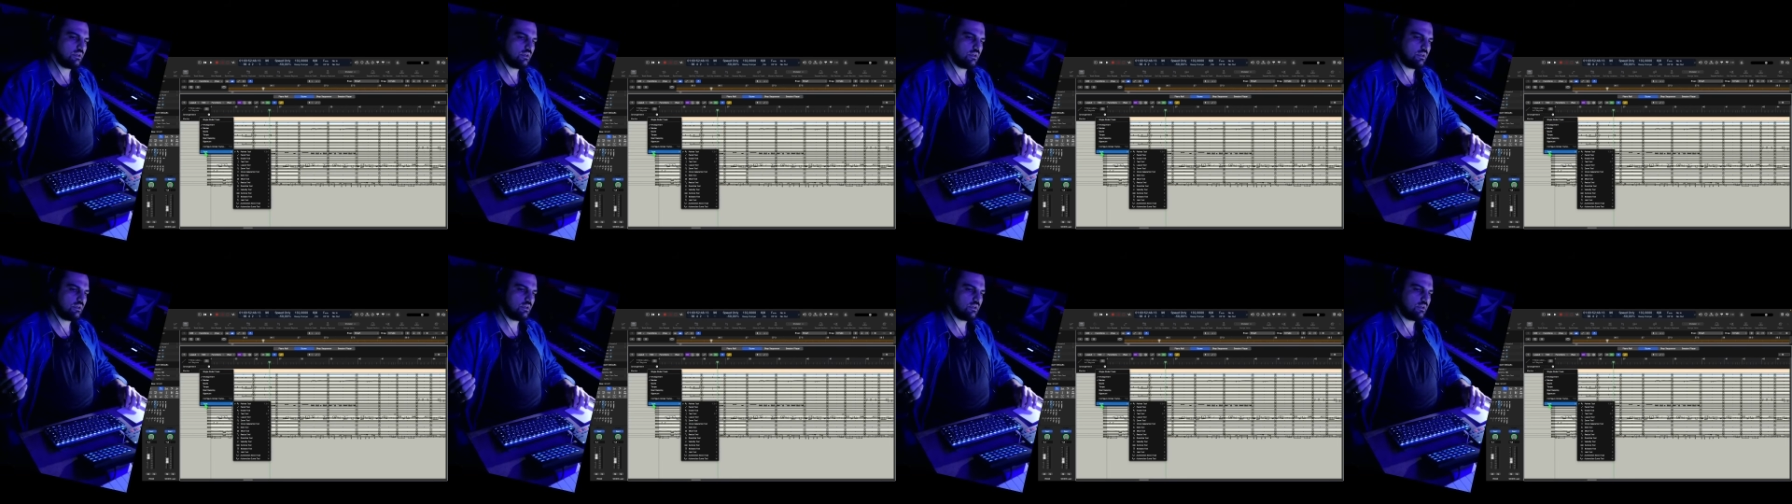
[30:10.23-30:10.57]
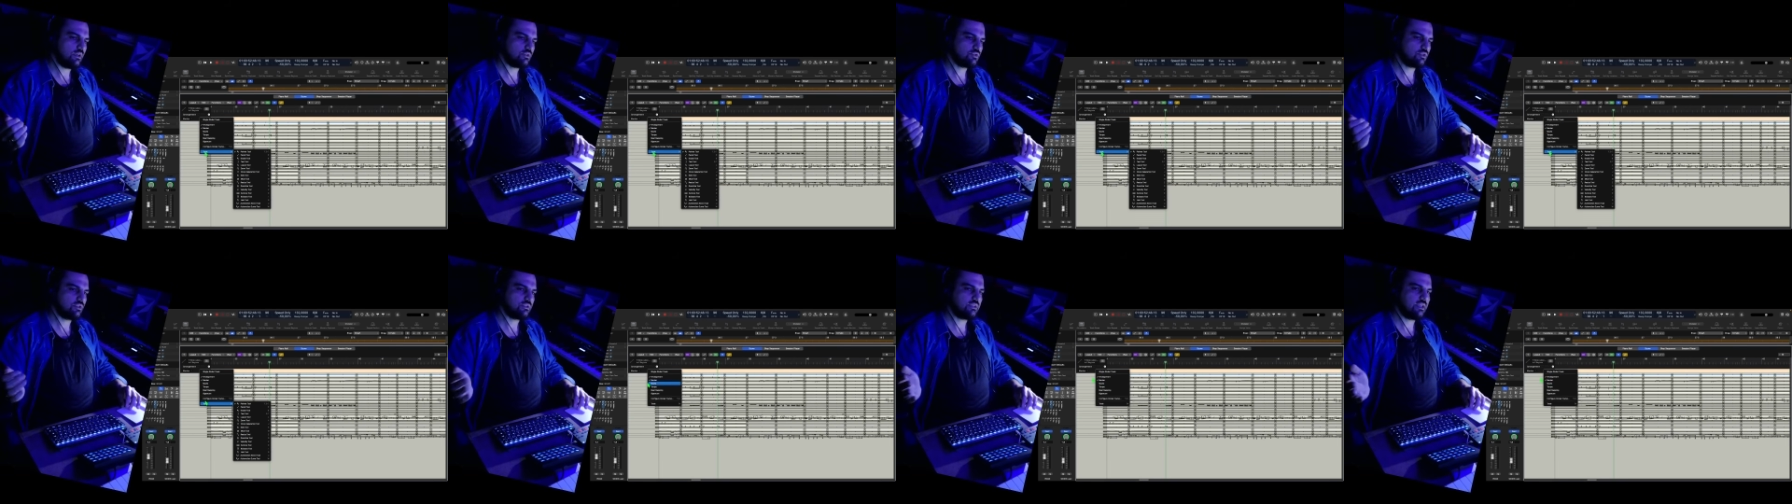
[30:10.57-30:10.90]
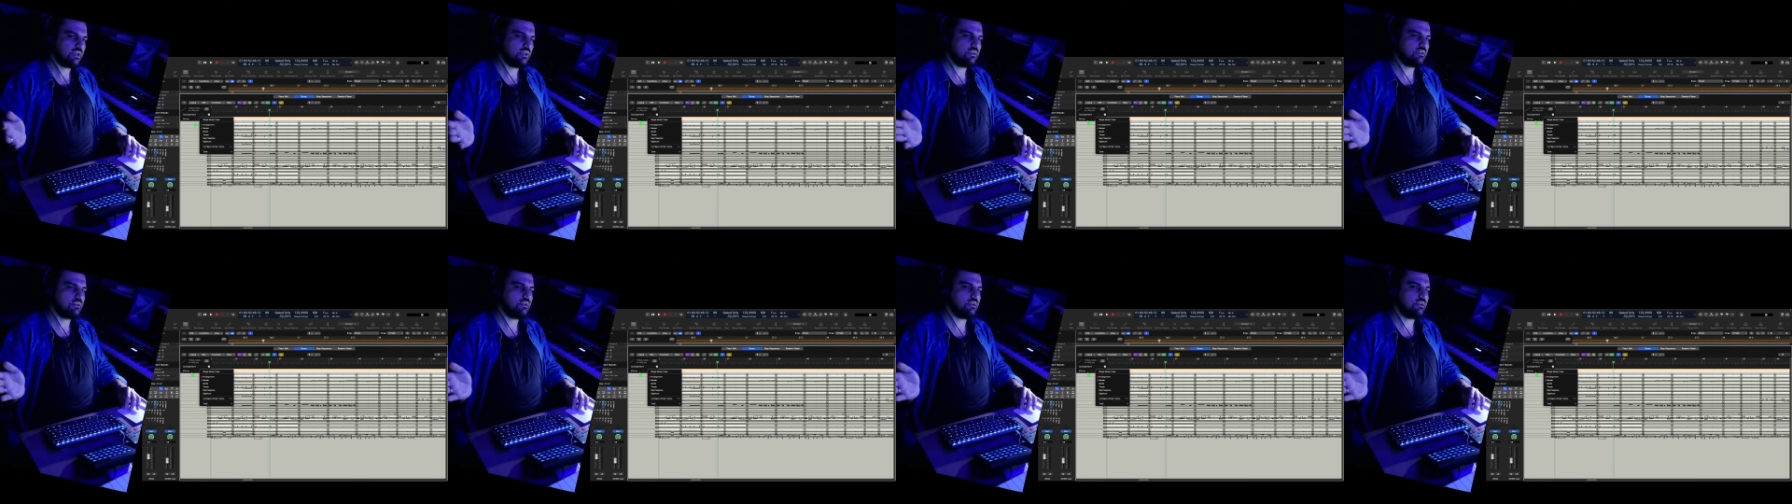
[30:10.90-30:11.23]
So
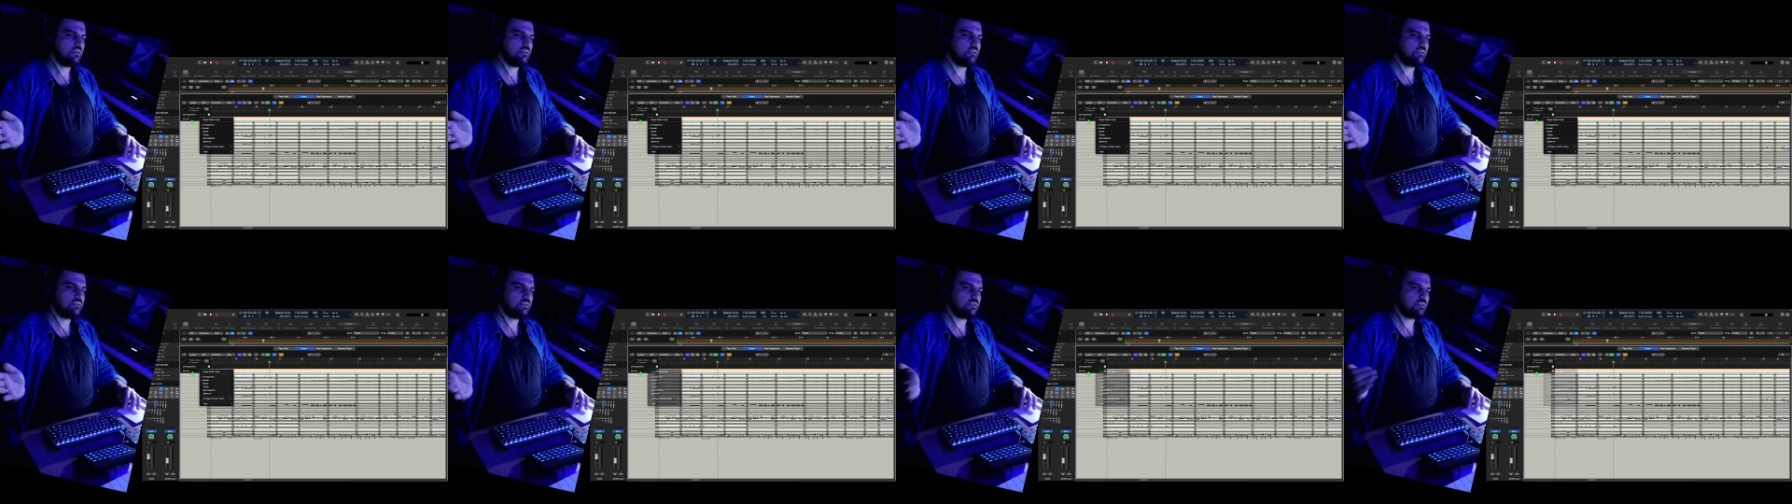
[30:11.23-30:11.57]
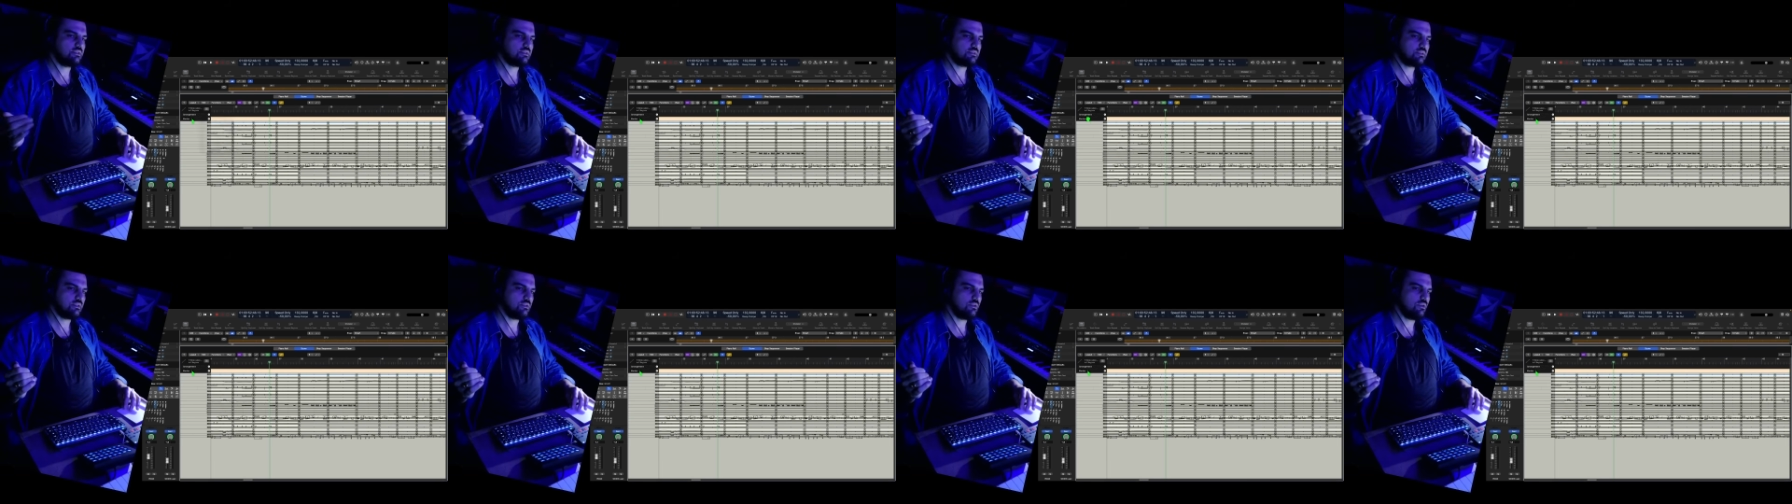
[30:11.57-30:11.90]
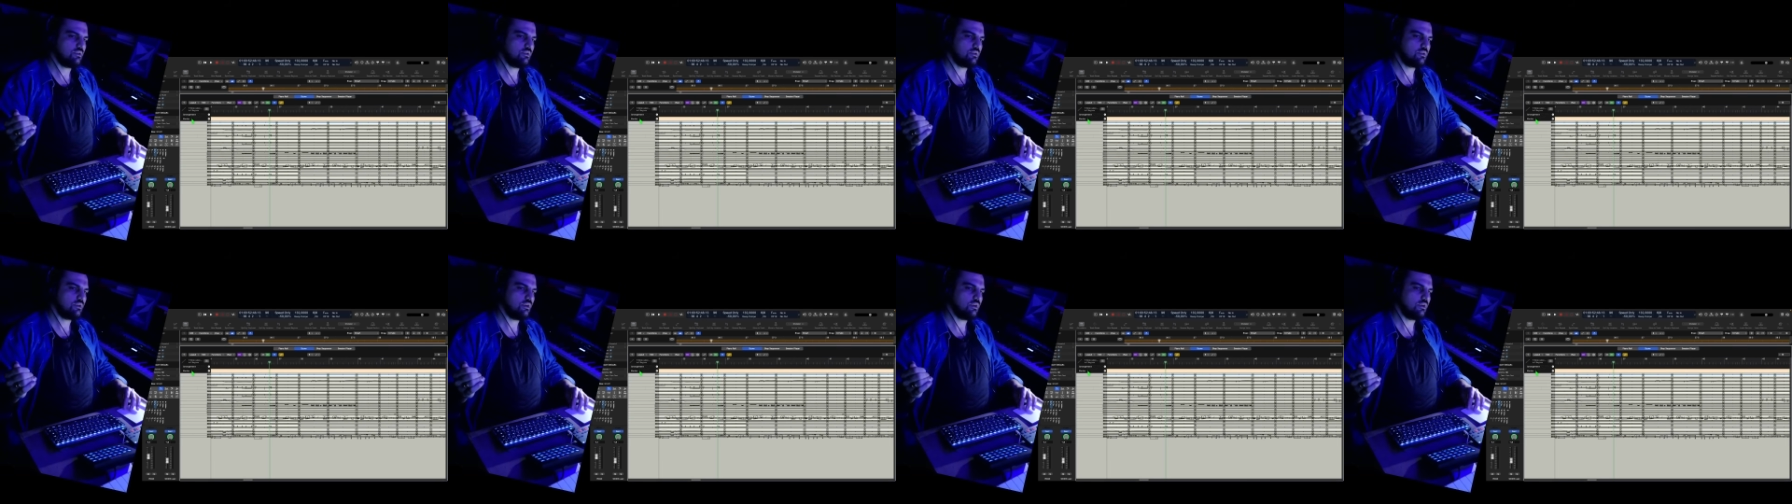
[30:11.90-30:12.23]
then this is a
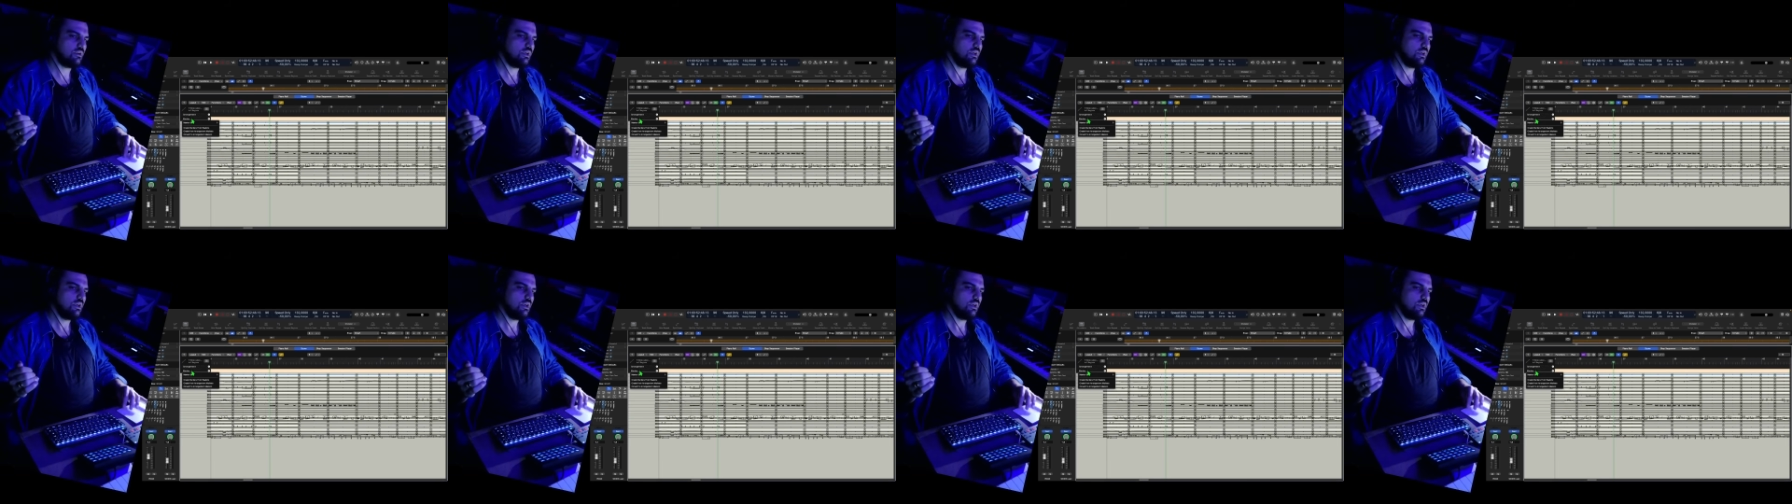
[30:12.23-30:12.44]
no-go.